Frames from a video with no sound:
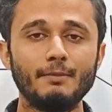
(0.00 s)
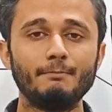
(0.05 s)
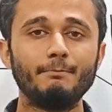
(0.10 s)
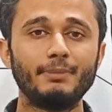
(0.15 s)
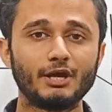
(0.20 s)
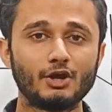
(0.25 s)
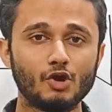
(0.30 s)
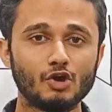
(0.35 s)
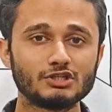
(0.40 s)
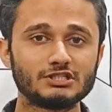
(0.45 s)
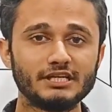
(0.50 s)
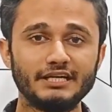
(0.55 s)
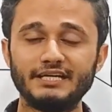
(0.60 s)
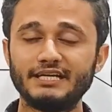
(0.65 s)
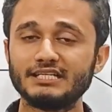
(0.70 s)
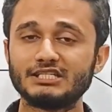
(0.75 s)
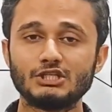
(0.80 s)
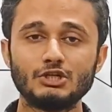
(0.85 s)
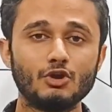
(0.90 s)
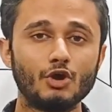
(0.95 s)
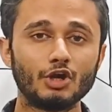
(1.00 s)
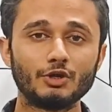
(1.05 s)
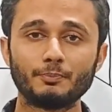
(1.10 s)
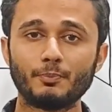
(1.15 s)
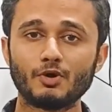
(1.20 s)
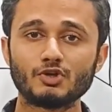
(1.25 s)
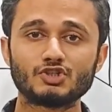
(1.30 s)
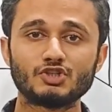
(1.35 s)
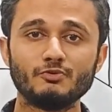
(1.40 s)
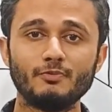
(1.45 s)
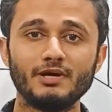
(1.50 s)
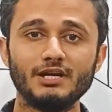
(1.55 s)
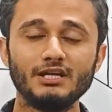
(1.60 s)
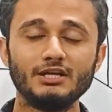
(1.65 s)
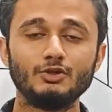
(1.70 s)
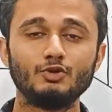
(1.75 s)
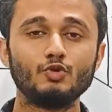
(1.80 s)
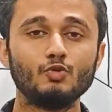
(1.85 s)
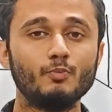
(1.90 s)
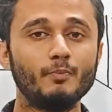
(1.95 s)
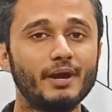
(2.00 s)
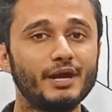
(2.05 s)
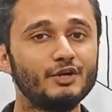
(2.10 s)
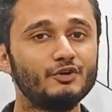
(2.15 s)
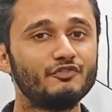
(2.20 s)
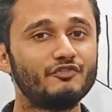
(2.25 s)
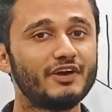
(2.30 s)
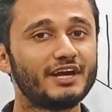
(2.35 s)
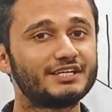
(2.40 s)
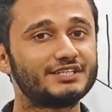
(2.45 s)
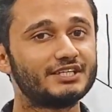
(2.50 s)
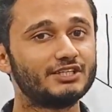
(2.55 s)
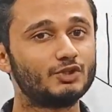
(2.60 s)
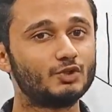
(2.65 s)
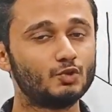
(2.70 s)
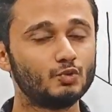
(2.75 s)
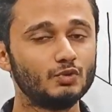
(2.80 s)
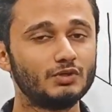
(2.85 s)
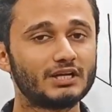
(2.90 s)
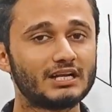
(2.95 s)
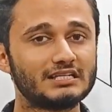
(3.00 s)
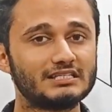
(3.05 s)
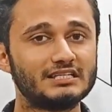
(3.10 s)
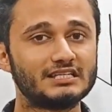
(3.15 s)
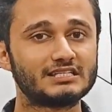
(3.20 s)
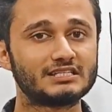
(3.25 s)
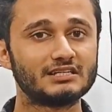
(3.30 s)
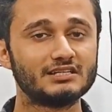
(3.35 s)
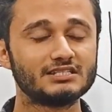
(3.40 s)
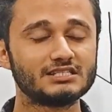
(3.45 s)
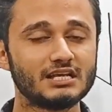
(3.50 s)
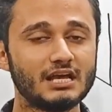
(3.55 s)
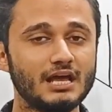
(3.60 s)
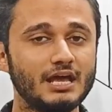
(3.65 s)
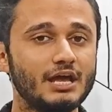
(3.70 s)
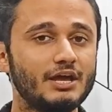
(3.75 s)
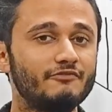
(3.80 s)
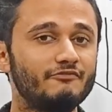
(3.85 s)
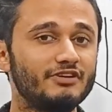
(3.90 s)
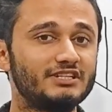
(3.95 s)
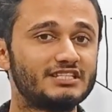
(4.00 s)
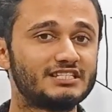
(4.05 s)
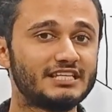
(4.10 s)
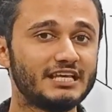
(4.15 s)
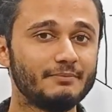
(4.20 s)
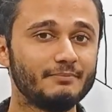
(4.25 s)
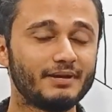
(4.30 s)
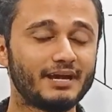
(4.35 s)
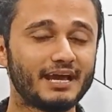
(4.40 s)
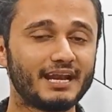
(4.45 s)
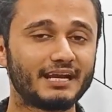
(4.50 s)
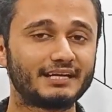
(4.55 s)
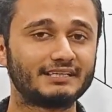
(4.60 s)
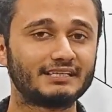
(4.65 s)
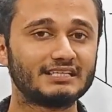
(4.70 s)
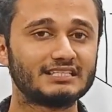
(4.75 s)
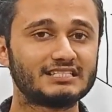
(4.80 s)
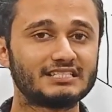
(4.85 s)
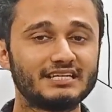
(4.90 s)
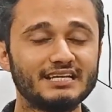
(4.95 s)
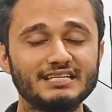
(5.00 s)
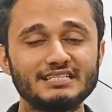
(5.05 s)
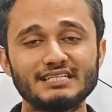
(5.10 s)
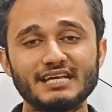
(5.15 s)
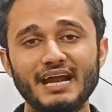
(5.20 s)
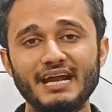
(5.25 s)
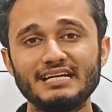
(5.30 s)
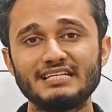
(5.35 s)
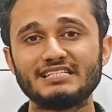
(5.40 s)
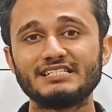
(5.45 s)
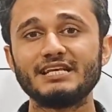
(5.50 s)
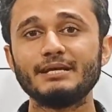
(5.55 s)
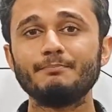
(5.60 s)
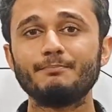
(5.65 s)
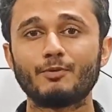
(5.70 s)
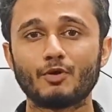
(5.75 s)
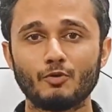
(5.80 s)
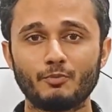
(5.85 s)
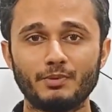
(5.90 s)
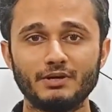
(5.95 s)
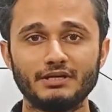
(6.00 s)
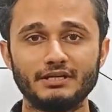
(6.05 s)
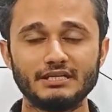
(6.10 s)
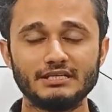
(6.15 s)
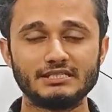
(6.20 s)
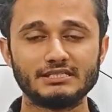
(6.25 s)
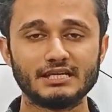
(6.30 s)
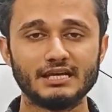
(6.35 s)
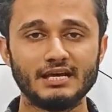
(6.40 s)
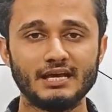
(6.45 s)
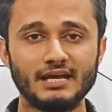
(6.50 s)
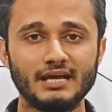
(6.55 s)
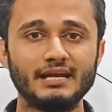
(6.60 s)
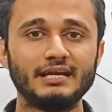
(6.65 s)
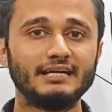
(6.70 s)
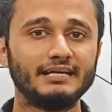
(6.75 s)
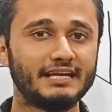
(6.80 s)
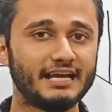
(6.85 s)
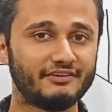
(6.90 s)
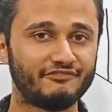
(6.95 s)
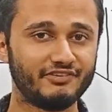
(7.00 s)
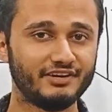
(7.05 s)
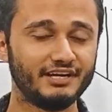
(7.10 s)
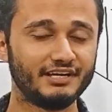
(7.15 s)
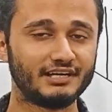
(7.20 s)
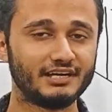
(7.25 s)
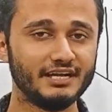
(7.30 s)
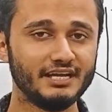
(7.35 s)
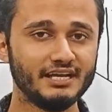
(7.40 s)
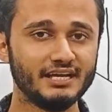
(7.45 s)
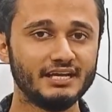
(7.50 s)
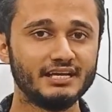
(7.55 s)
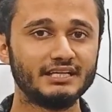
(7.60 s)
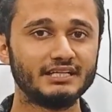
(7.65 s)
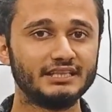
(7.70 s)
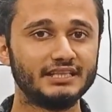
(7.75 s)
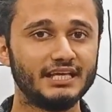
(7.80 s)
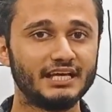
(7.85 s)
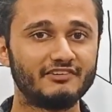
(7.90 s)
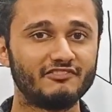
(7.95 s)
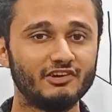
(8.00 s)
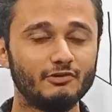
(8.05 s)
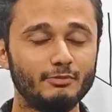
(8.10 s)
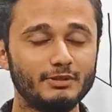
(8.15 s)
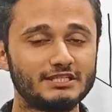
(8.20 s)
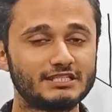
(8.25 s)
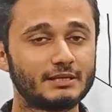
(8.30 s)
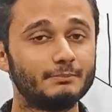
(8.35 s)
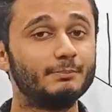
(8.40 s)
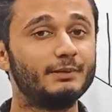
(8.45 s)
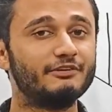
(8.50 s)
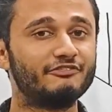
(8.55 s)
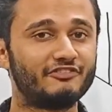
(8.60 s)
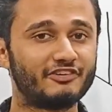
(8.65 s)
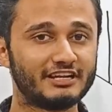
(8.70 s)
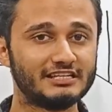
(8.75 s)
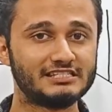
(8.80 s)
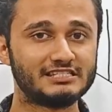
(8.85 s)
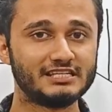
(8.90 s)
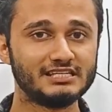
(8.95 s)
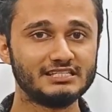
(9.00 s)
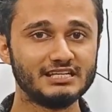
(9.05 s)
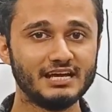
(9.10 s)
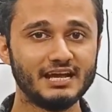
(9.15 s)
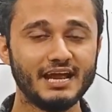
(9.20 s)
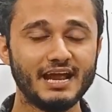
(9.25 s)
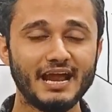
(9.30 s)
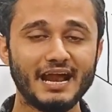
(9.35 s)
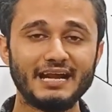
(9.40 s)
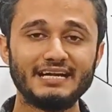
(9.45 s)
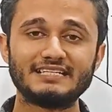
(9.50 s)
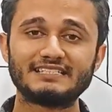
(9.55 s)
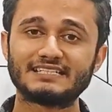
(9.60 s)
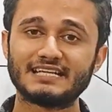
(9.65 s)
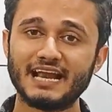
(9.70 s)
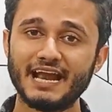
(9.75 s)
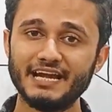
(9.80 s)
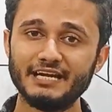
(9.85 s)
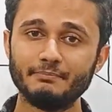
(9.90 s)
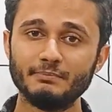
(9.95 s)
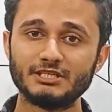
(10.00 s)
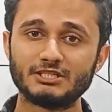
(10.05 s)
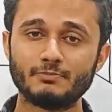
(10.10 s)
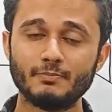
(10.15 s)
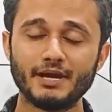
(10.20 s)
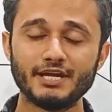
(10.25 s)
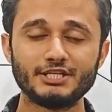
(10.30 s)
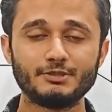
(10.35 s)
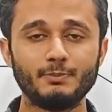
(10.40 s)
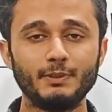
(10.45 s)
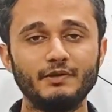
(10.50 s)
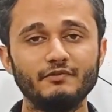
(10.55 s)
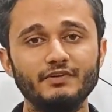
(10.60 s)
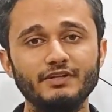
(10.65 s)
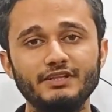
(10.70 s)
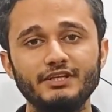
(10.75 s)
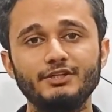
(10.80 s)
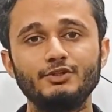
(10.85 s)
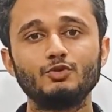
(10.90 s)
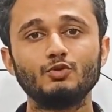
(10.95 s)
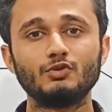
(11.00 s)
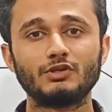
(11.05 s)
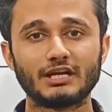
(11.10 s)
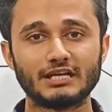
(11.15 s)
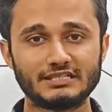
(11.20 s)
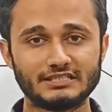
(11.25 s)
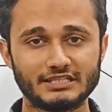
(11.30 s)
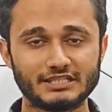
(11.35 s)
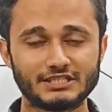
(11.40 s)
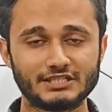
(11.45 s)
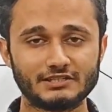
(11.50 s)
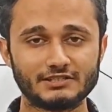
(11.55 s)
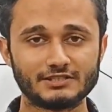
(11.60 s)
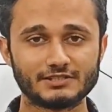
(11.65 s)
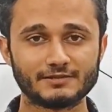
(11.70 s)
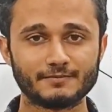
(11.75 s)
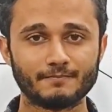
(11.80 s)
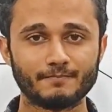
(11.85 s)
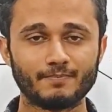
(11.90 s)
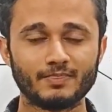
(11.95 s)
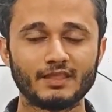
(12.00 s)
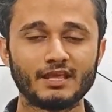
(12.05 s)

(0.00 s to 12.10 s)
because it is not possible to manufacture two transistors with same characteristics and same properties. Definitely, there will be some differences and slight mismatch between the two transistors.